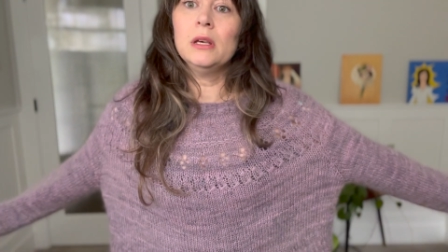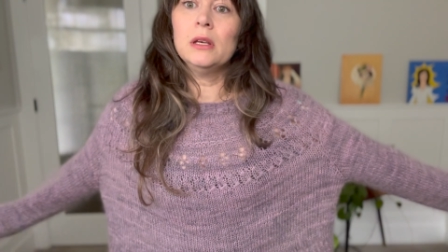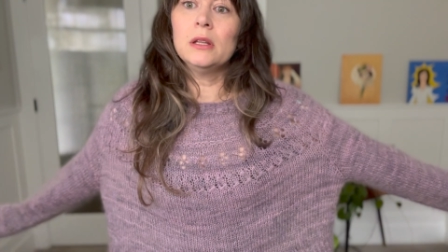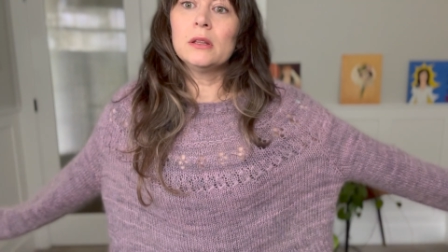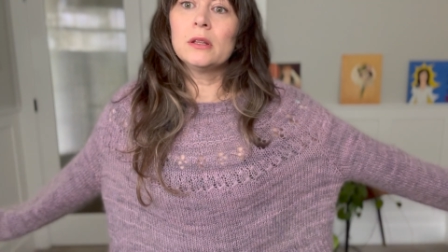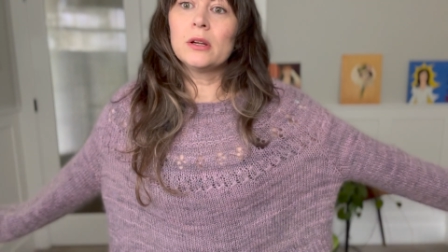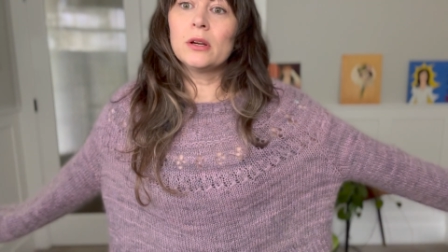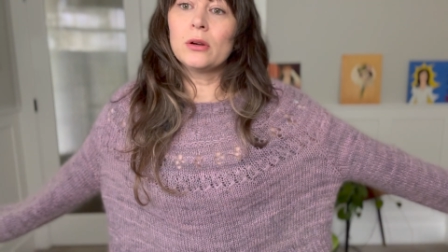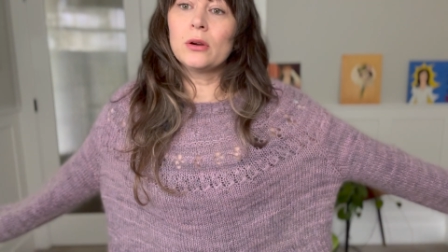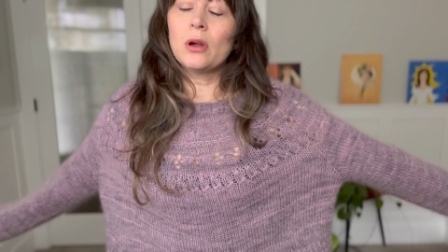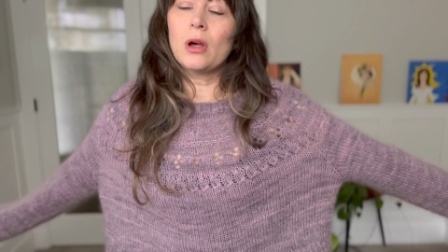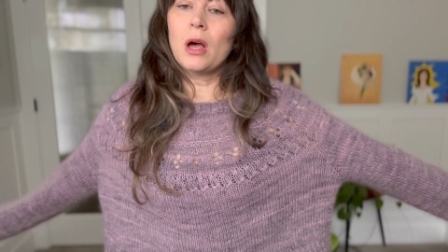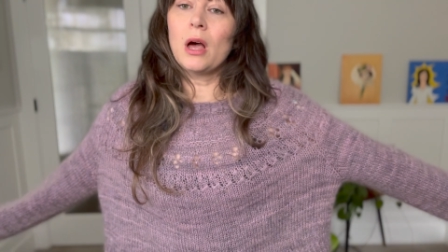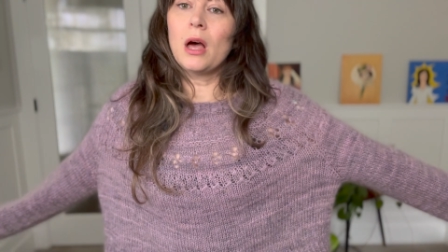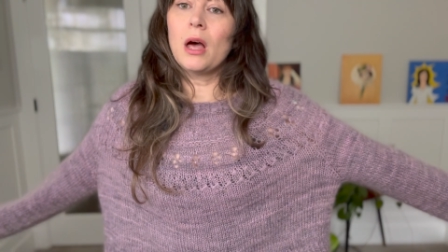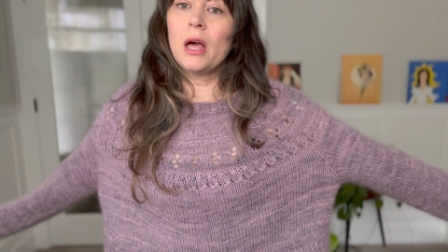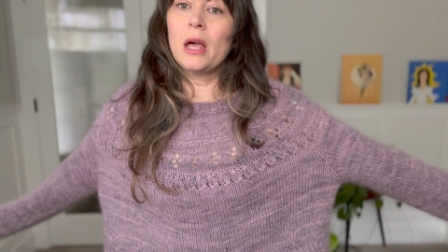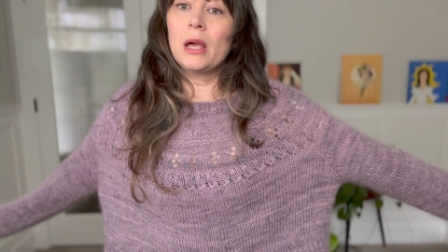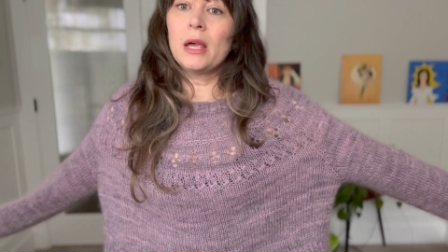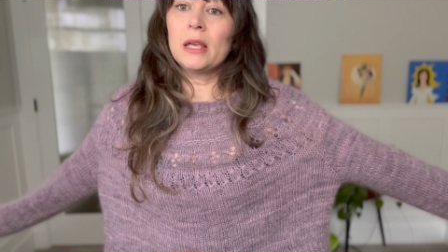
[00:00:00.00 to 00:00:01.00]
There
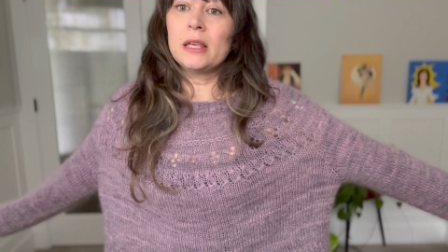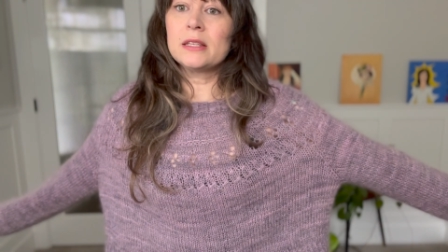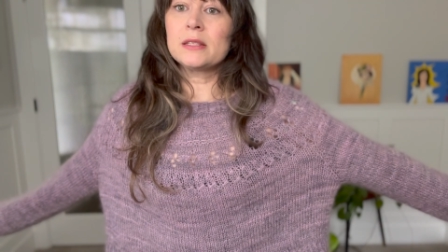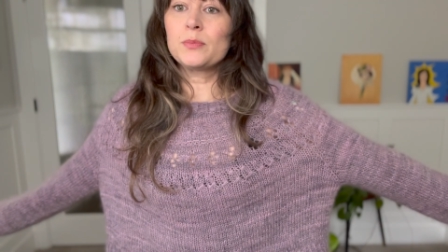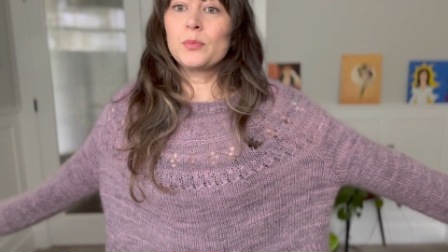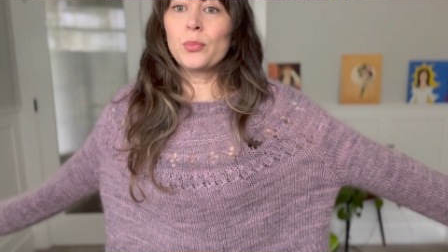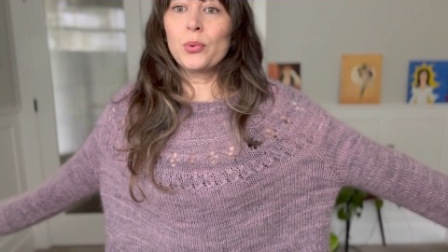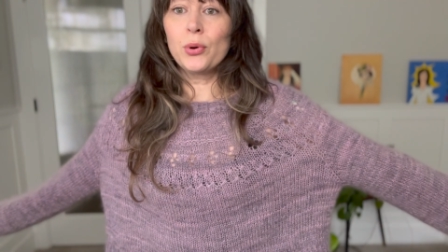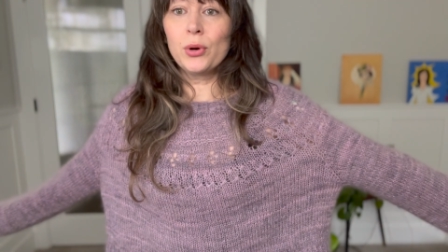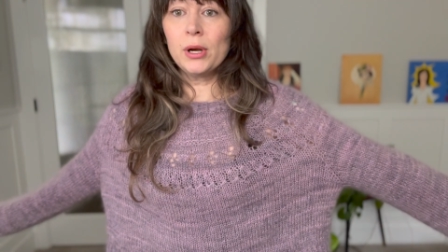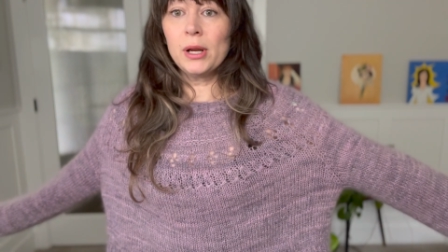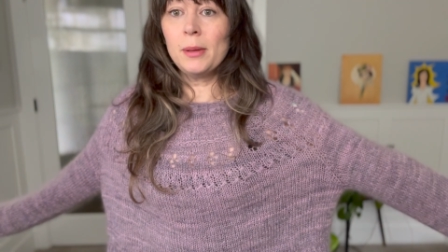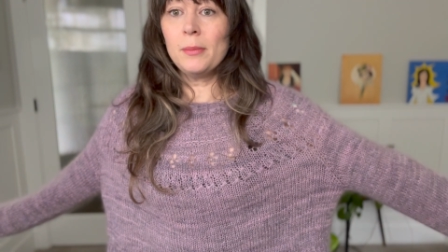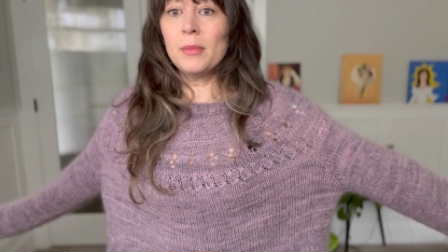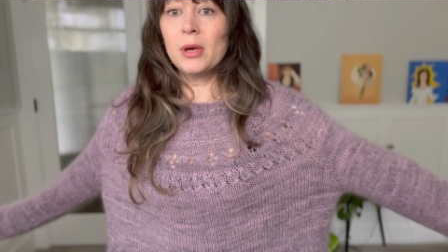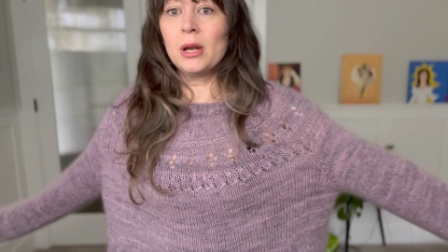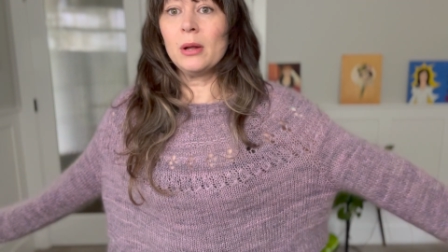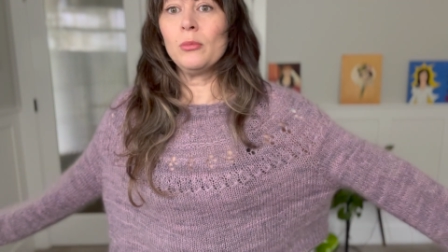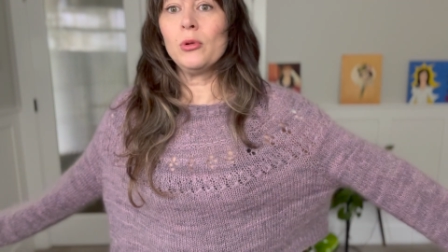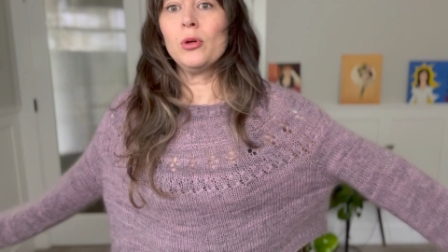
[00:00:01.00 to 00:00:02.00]
is pretty
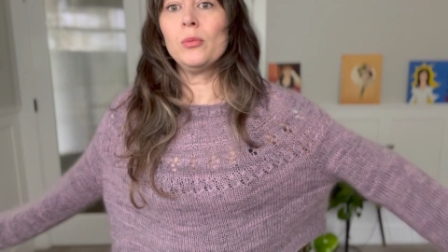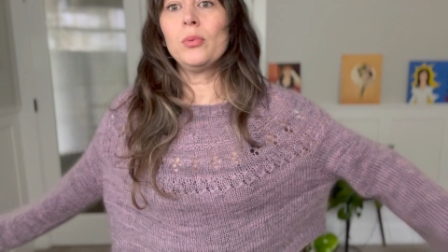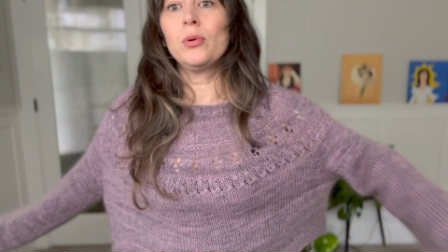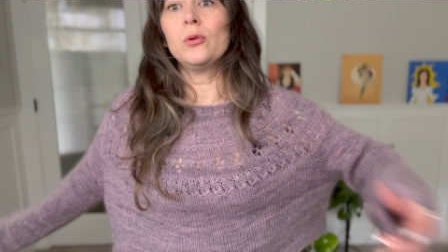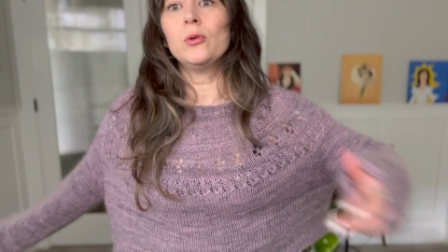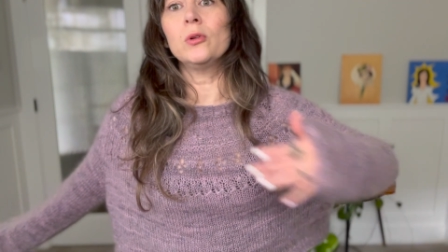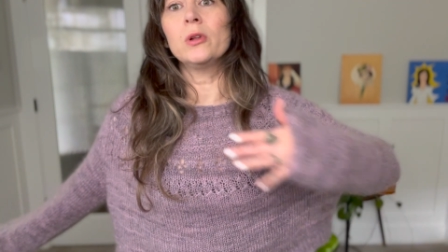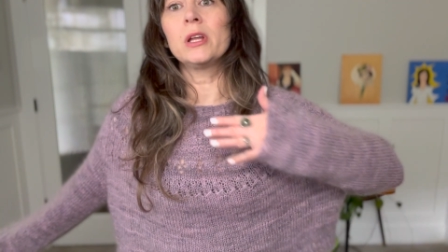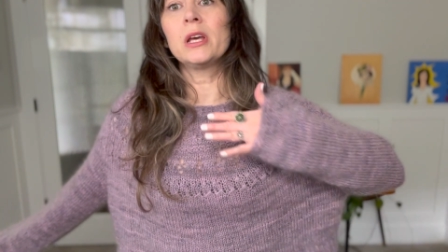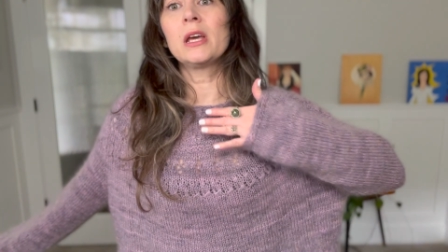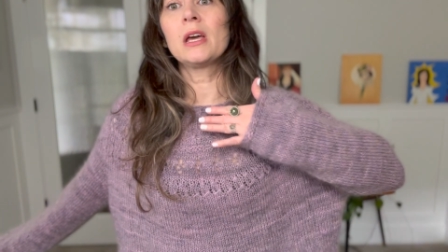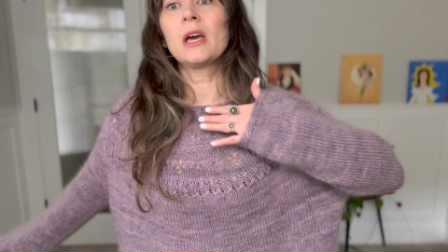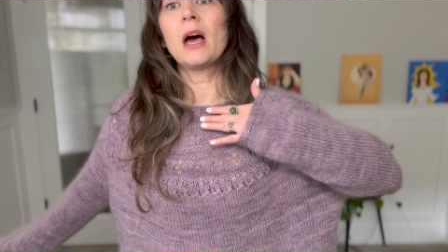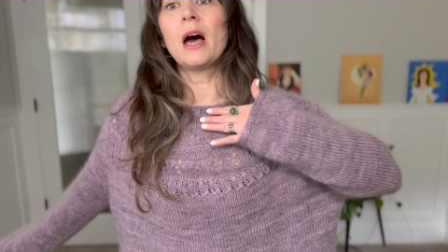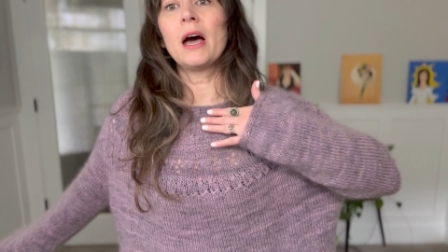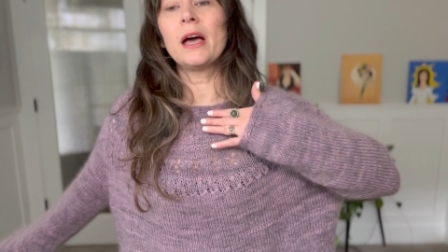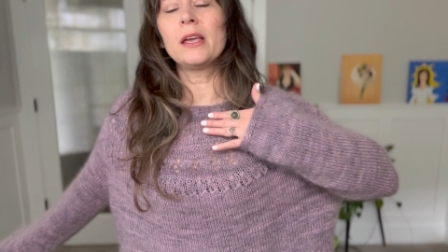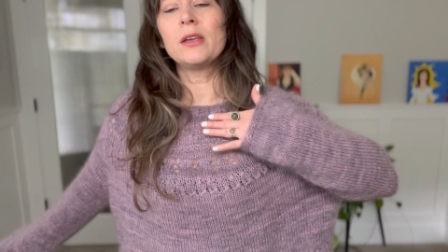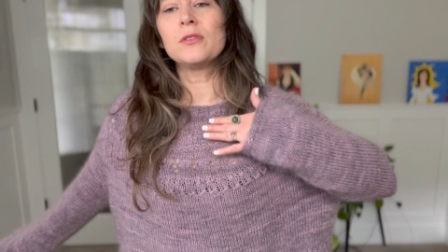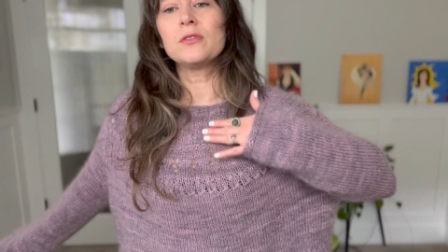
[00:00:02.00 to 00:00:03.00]
minimal pulling.
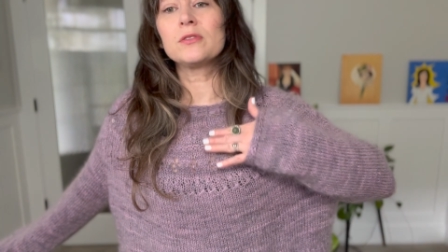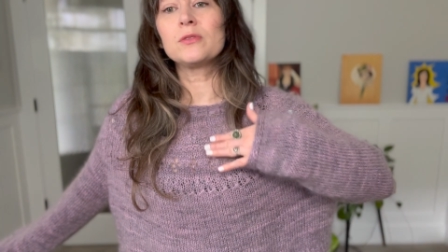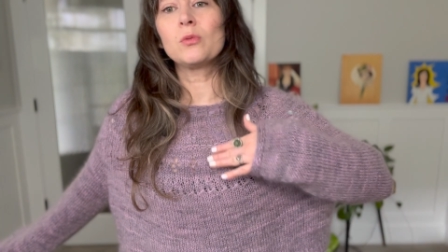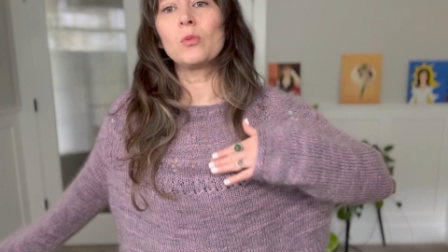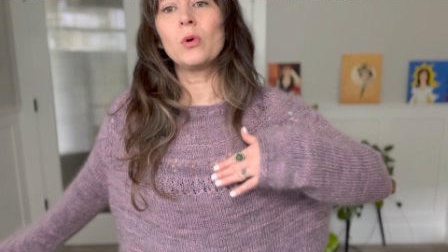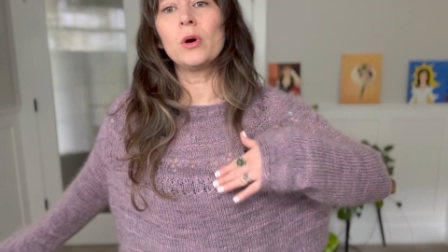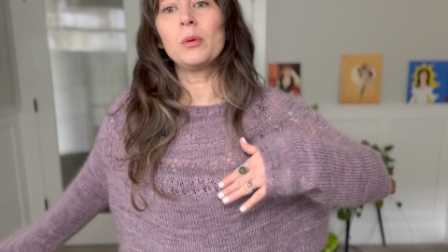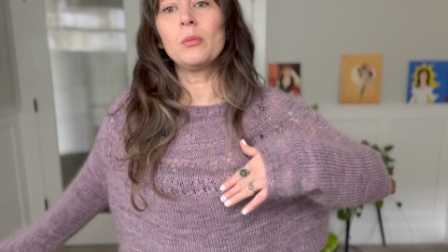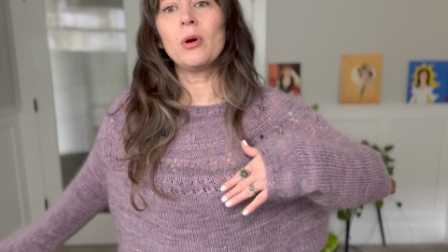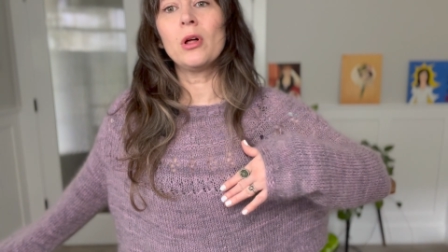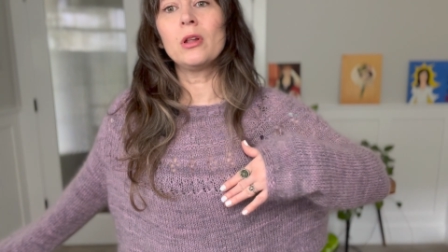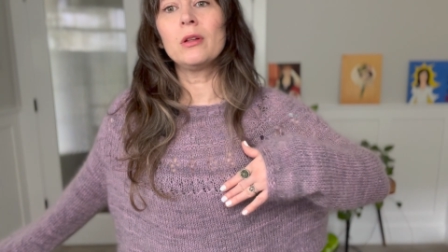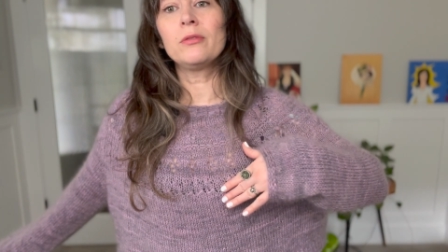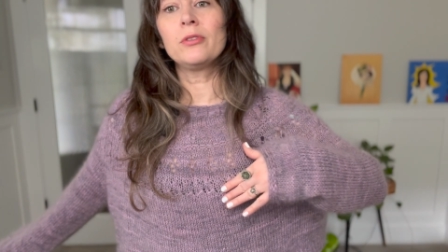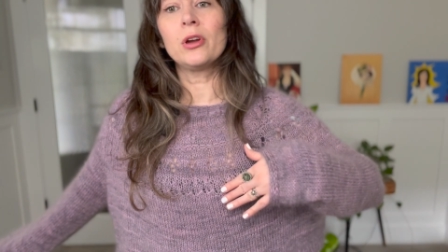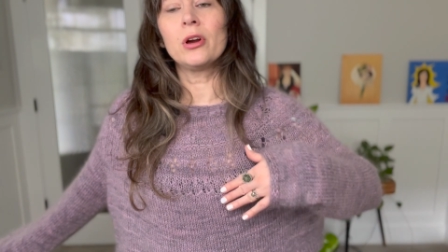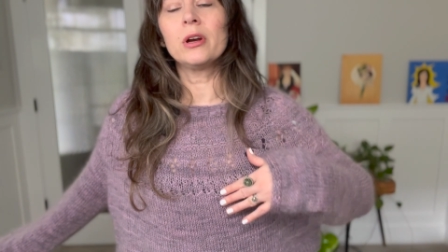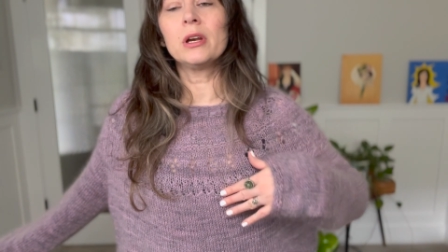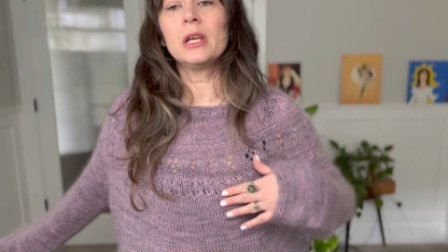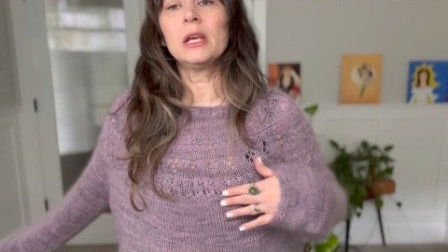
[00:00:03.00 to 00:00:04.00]
I used one ball of
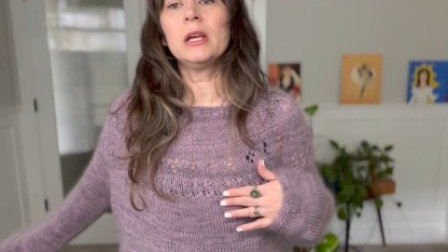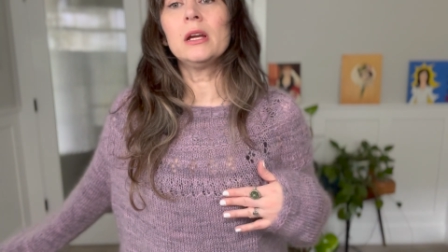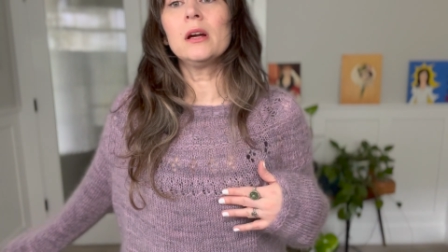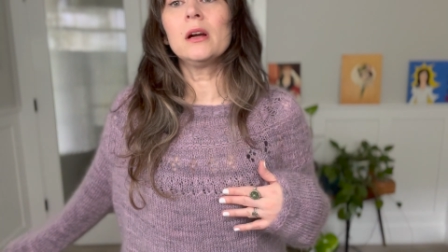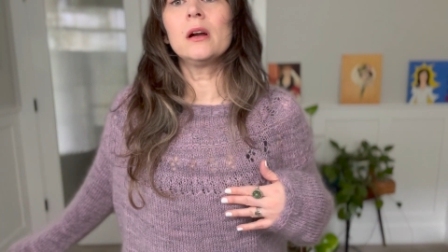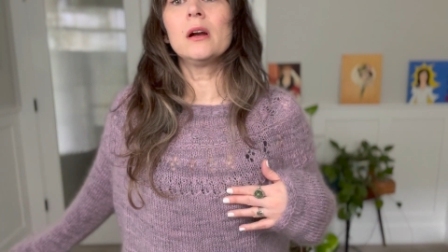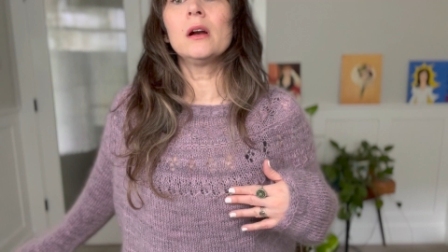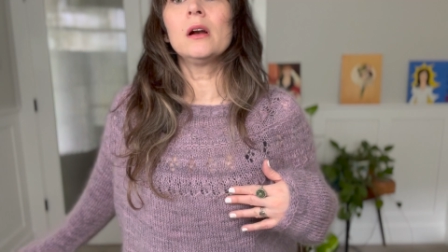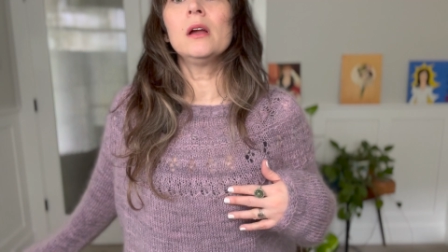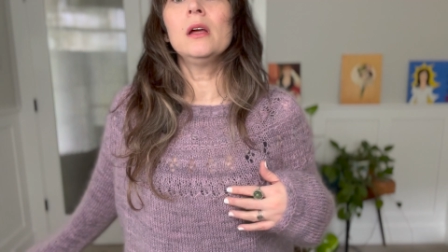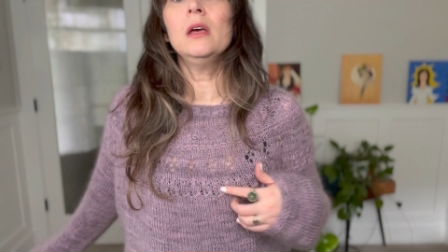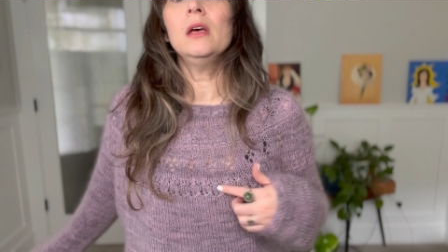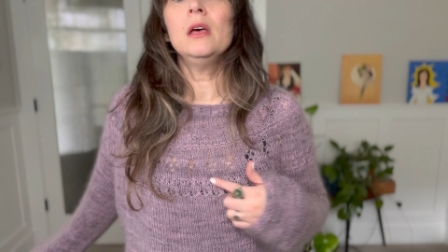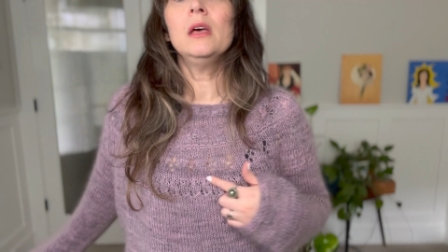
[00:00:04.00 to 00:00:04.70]
yarn here.